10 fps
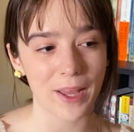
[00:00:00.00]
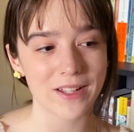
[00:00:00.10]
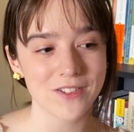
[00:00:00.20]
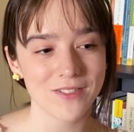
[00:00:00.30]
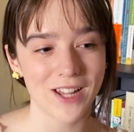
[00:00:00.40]

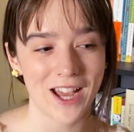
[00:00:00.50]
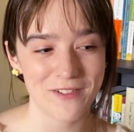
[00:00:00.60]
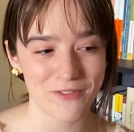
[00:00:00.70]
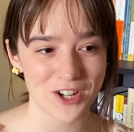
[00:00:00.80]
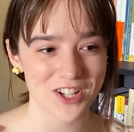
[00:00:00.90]
but
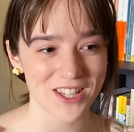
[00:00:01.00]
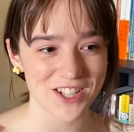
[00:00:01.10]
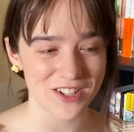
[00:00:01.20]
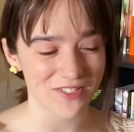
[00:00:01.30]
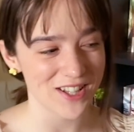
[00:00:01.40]
unfortunately
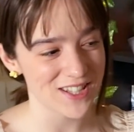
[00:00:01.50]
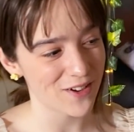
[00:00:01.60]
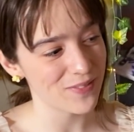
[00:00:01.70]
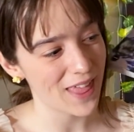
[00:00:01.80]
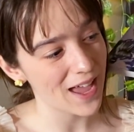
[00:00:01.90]
she finds
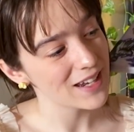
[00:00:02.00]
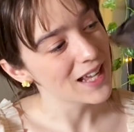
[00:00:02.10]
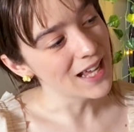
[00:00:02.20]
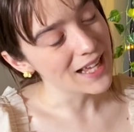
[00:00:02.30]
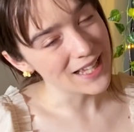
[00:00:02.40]
out that
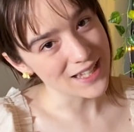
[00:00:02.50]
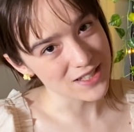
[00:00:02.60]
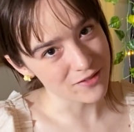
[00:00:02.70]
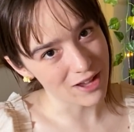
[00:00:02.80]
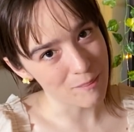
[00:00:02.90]
he
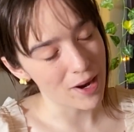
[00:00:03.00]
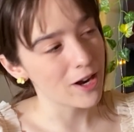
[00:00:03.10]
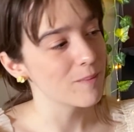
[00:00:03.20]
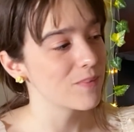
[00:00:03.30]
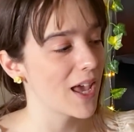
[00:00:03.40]
is a vampire,